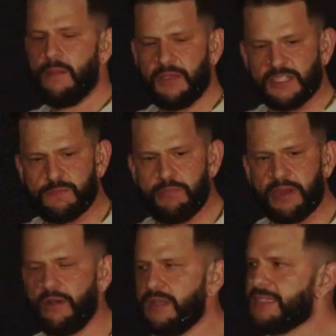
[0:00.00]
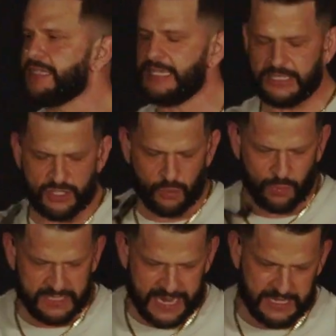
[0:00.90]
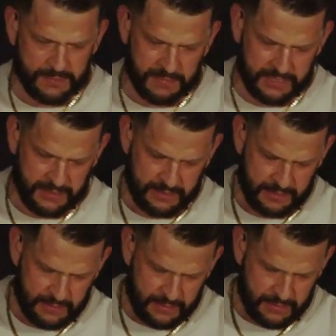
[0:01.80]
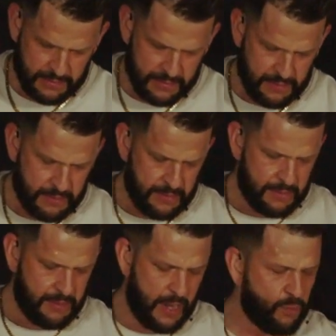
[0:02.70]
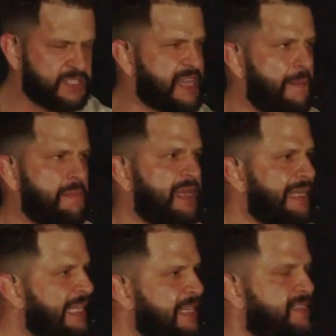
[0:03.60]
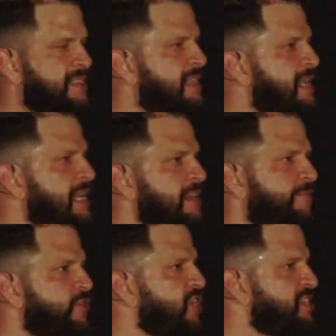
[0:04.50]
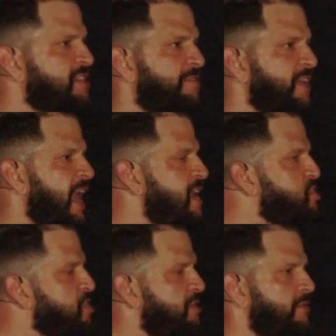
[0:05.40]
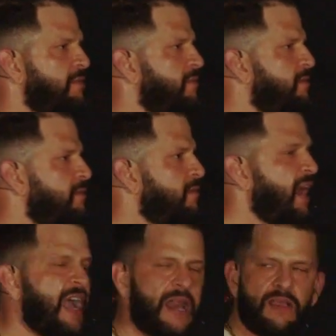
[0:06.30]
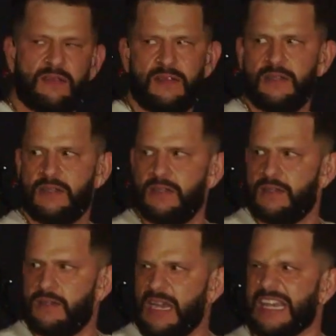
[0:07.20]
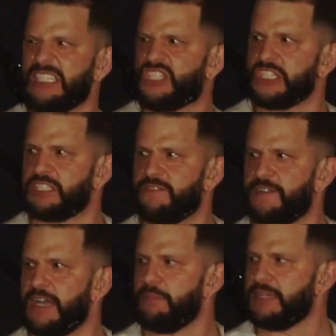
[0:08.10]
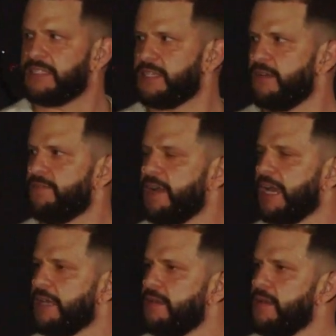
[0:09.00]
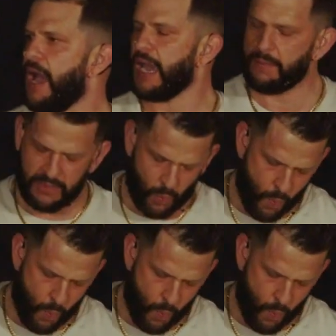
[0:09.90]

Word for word: because bitterness leads to resentment. And resentment leads to the need for justification. I gotta, I gotta justify myself. I gotta, I gotta be the